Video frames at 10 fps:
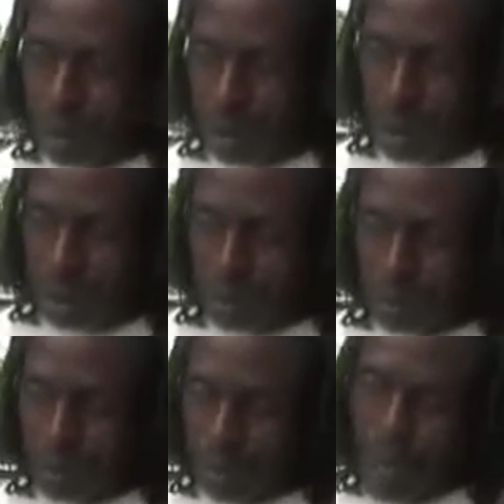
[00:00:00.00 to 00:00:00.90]
and
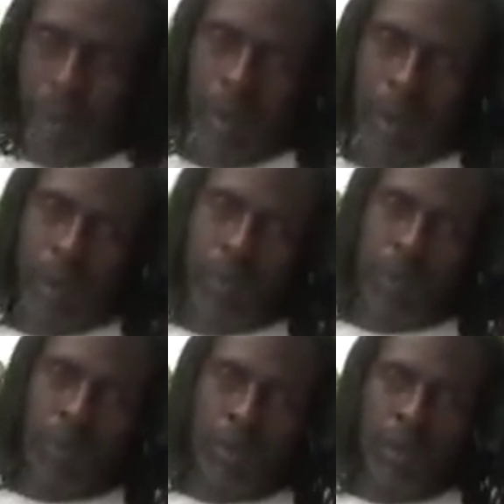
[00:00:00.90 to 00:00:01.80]
from Compton,
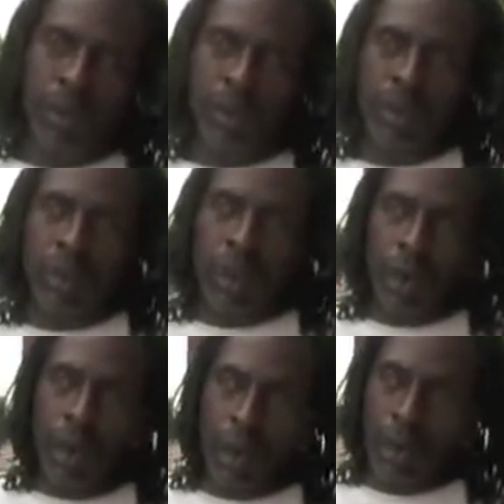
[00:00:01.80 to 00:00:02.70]
California.
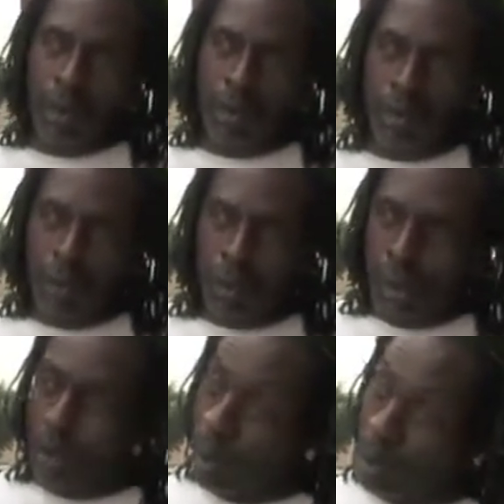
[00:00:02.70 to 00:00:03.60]

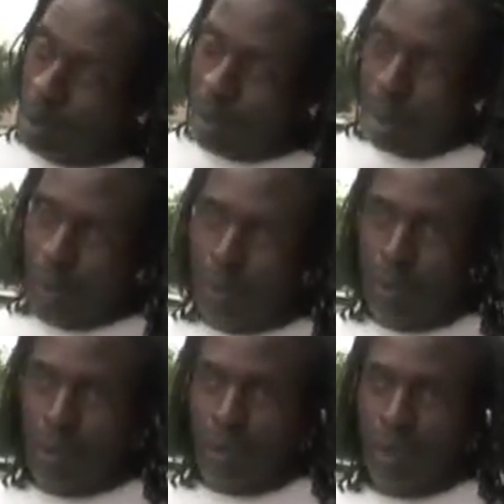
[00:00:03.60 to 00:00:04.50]
Born and raised in
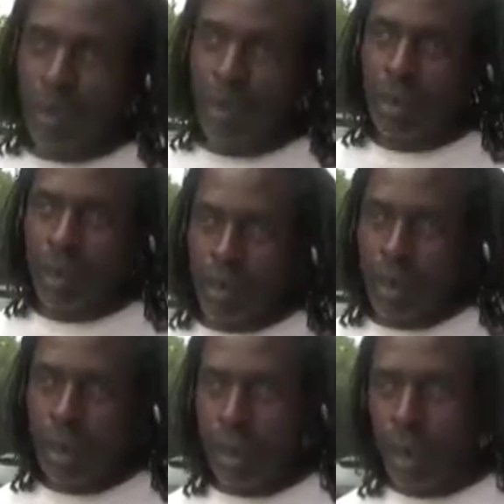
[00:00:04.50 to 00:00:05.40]
California.
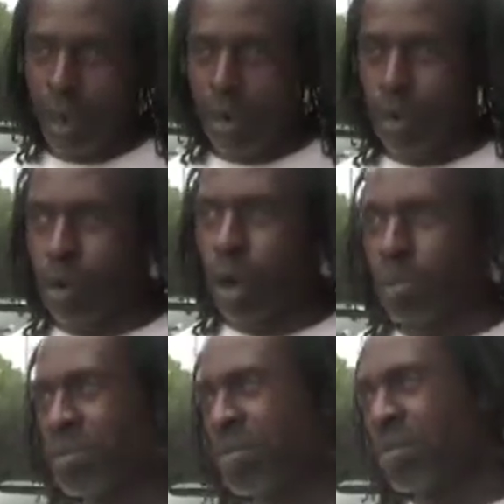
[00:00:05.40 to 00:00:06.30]
Grew
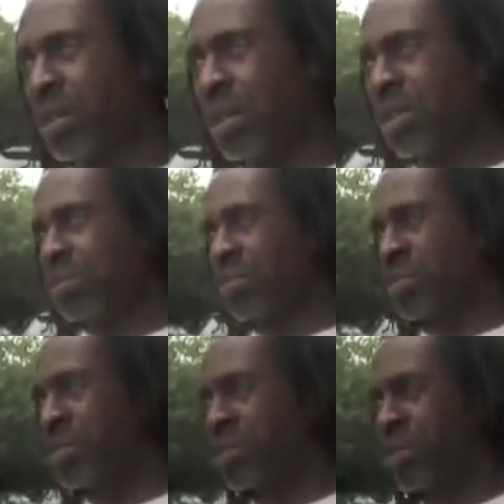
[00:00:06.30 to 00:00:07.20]
up in
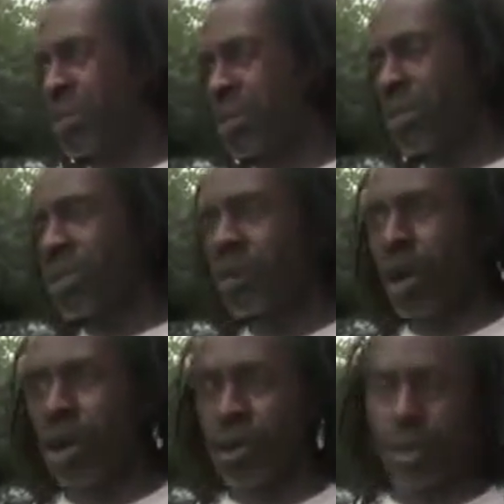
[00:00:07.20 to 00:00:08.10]

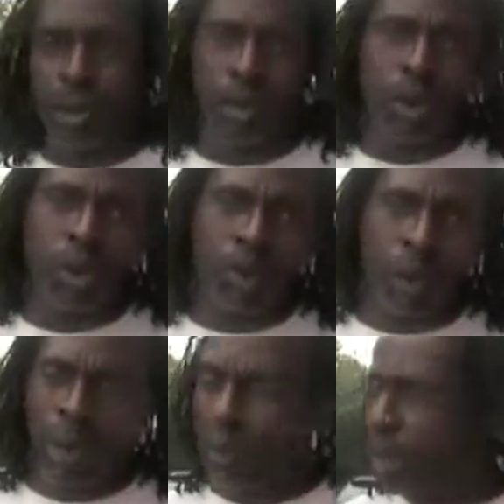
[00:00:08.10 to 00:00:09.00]
a Christian home,
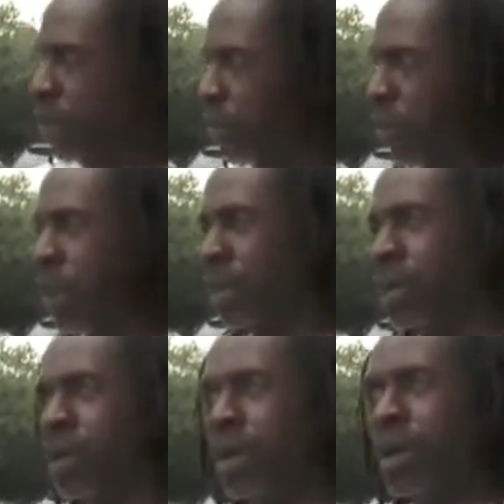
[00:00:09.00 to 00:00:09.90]
probably without a
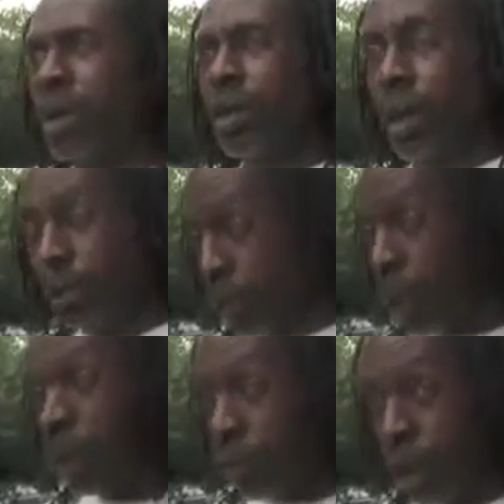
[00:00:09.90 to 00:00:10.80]
father. Not
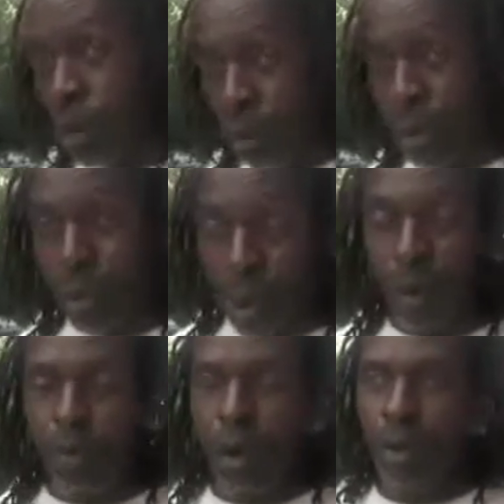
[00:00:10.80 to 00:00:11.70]
probably without a father,
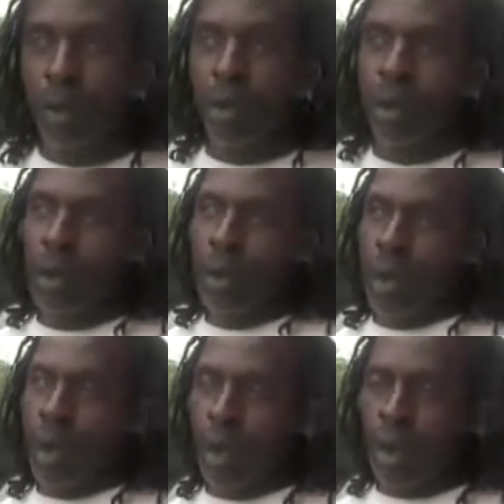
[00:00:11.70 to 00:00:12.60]
without a father.
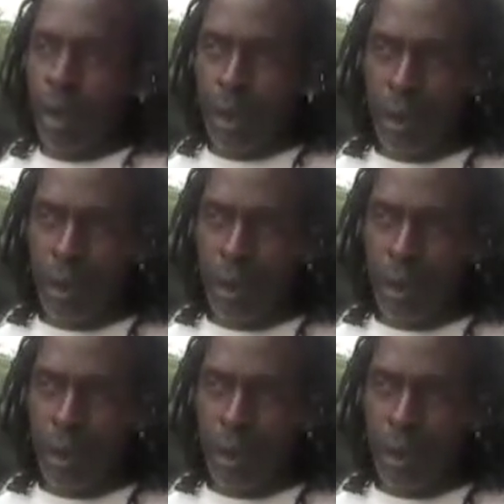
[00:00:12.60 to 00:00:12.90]
And